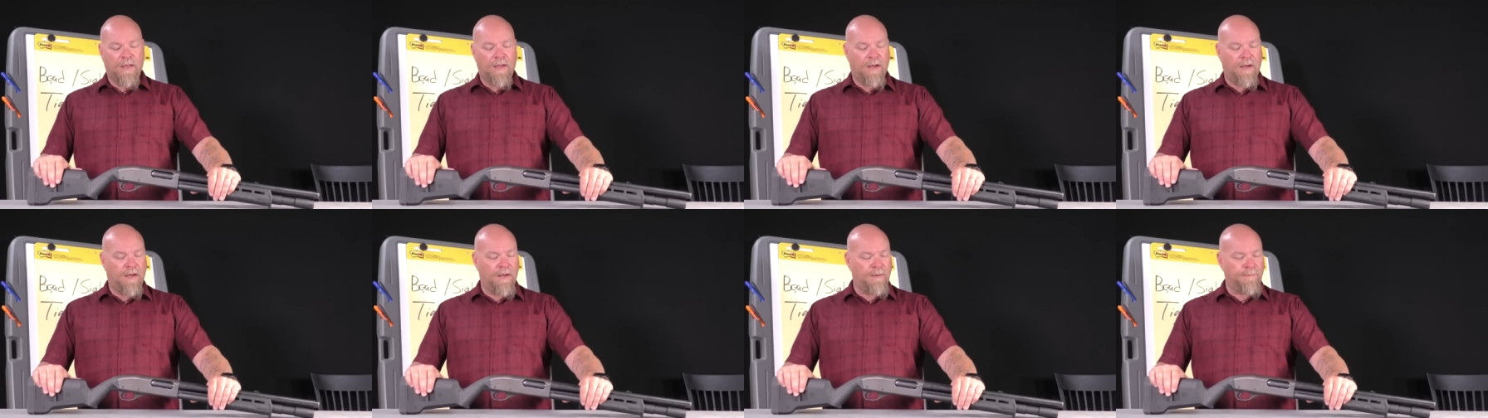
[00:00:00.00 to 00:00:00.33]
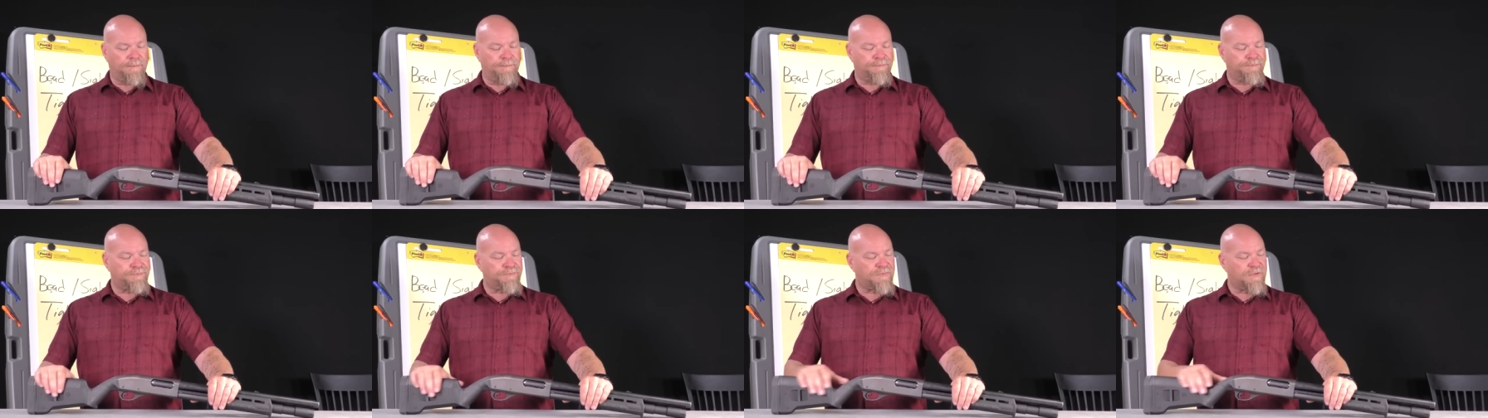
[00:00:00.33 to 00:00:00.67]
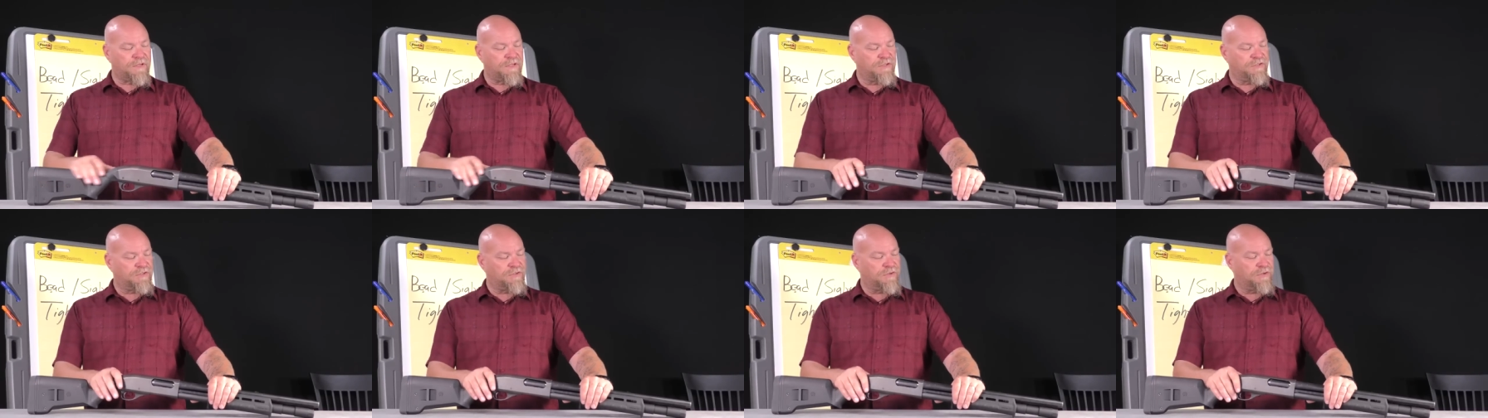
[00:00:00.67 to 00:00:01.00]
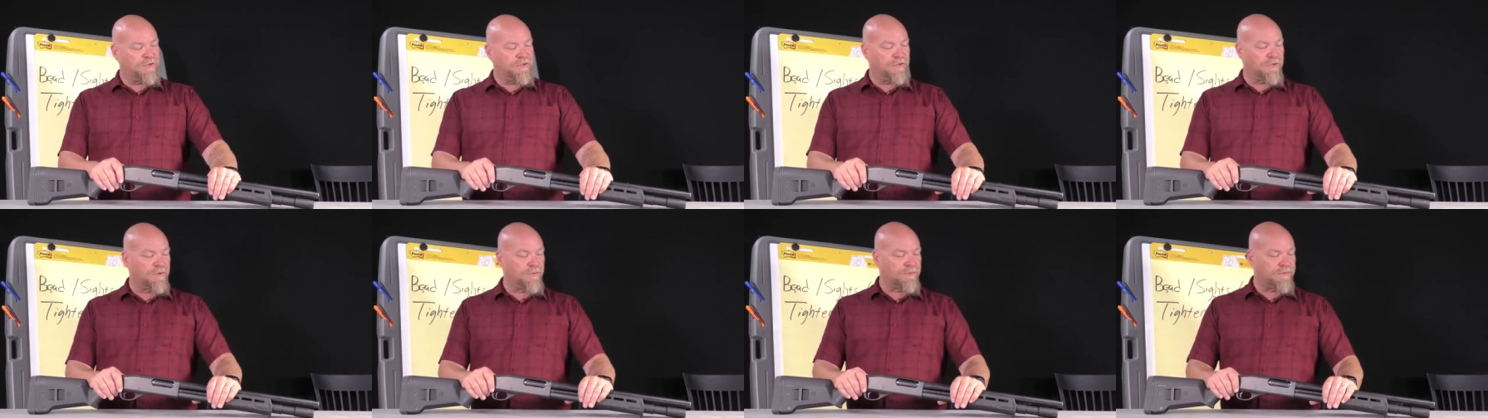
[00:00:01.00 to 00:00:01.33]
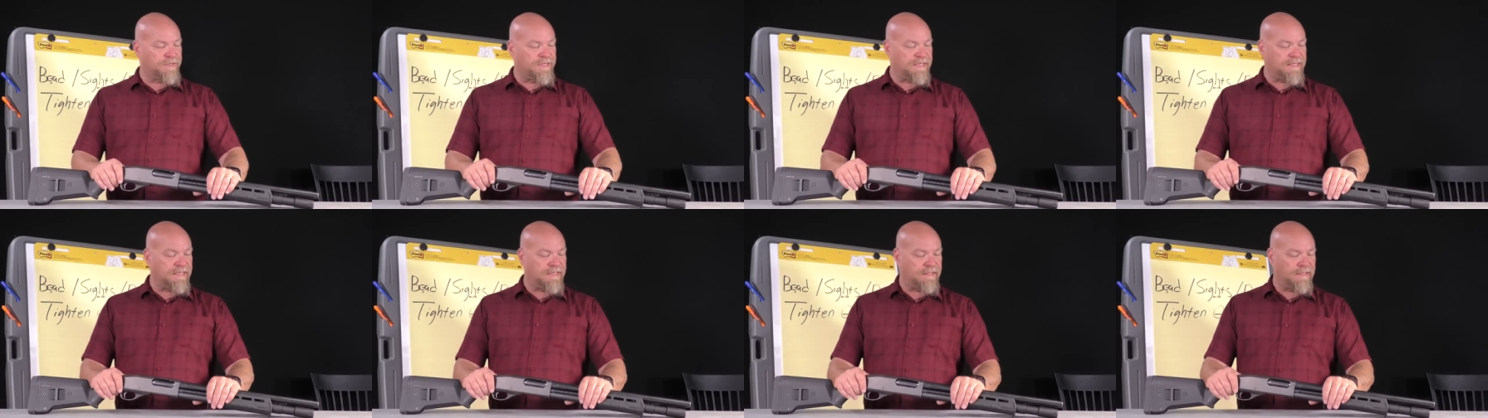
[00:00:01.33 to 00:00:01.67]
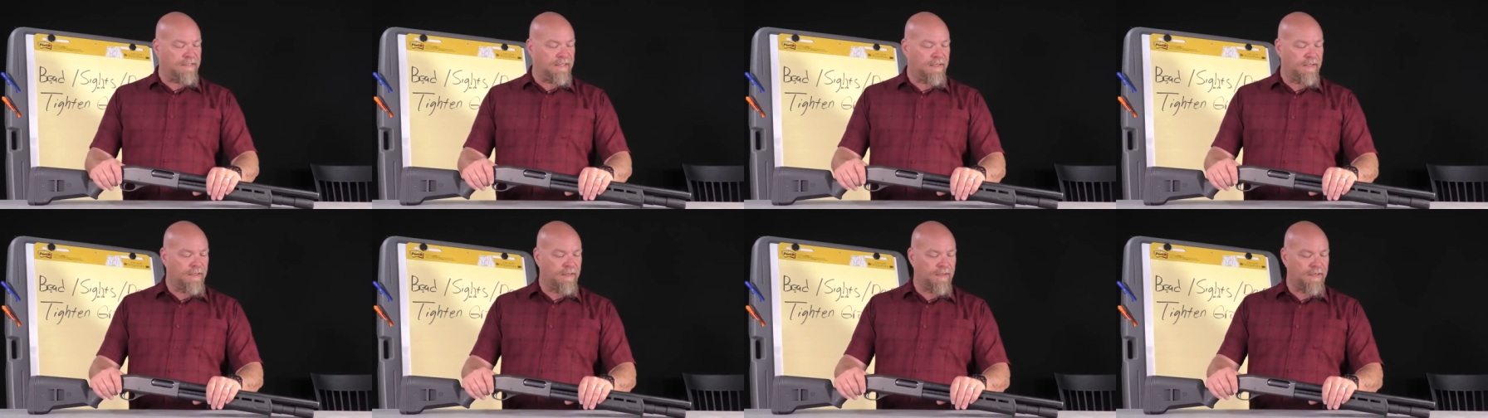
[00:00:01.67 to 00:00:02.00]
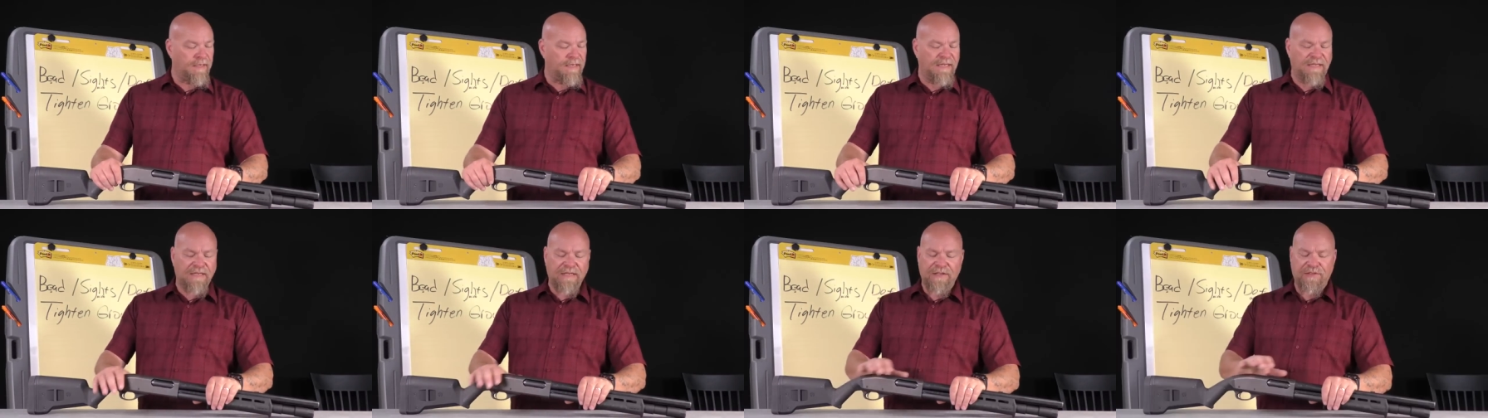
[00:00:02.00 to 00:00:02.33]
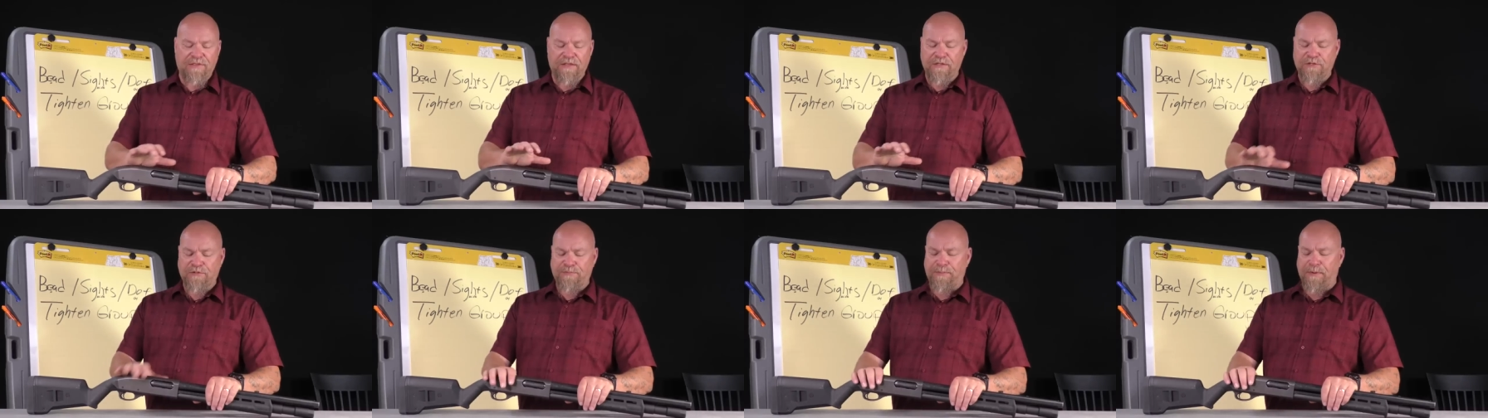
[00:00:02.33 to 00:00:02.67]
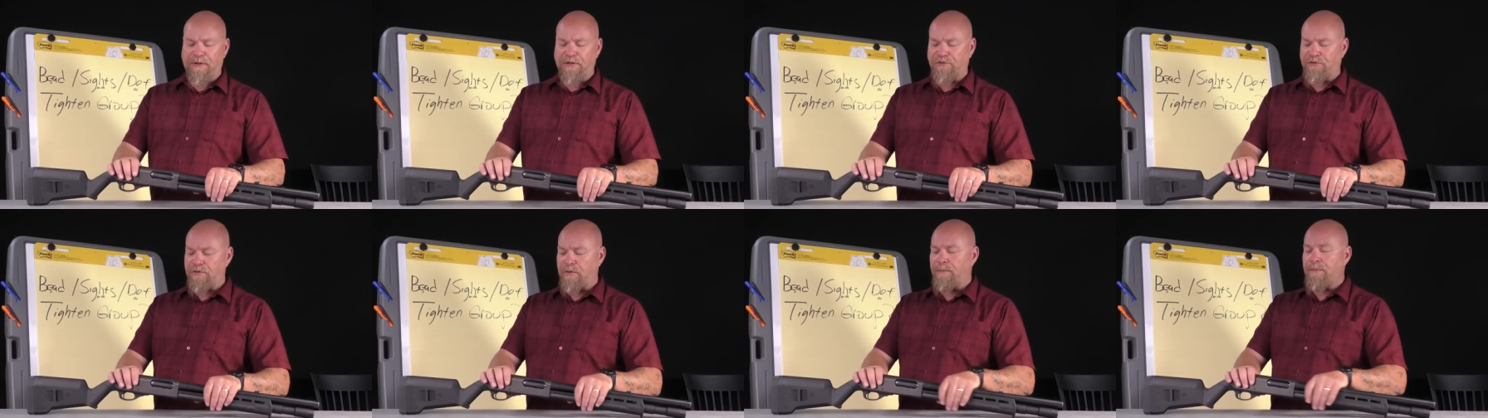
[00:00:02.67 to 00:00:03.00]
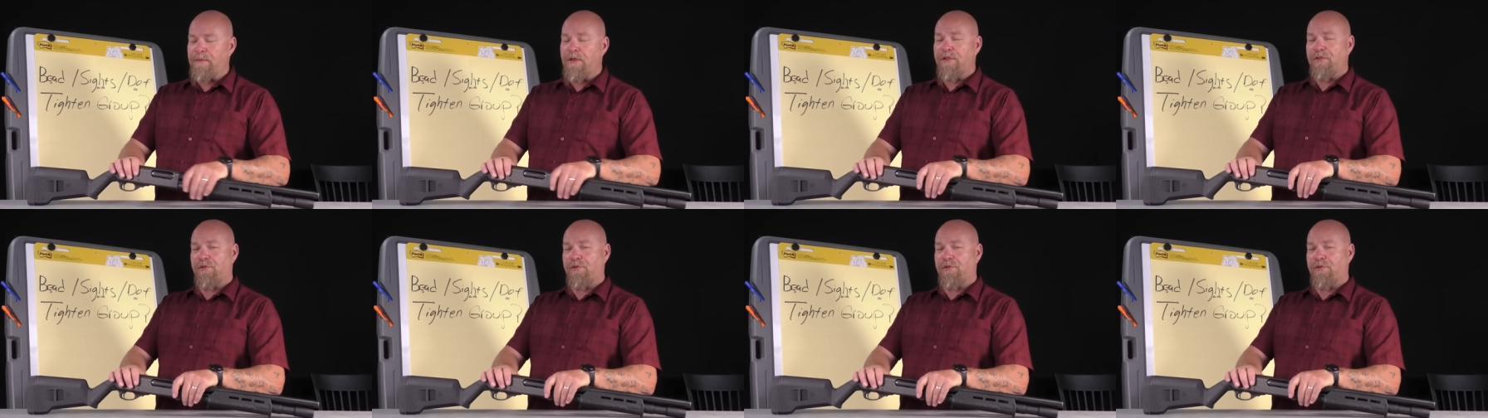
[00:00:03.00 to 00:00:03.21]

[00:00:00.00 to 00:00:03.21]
Um, so you don't need anything special.